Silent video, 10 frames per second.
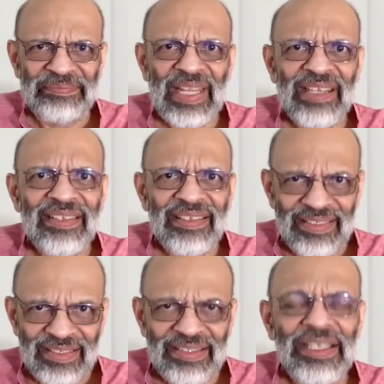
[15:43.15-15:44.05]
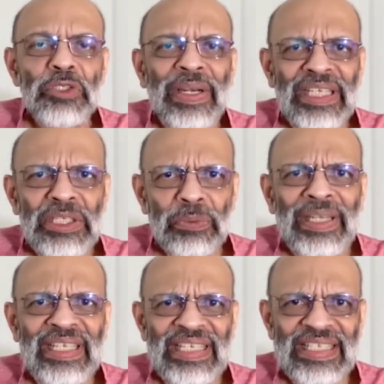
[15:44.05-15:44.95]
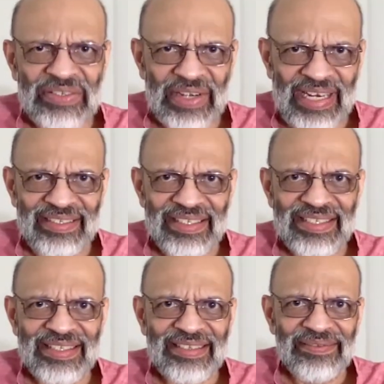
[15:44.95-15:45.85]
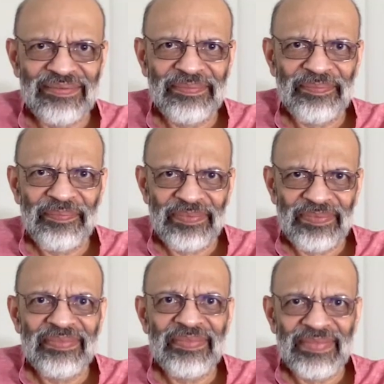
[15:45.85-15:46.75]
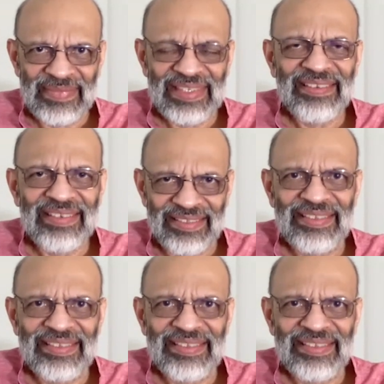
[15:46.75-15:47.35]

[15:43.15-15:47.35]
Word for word: Pardon? The 2020 strains. 2020 strain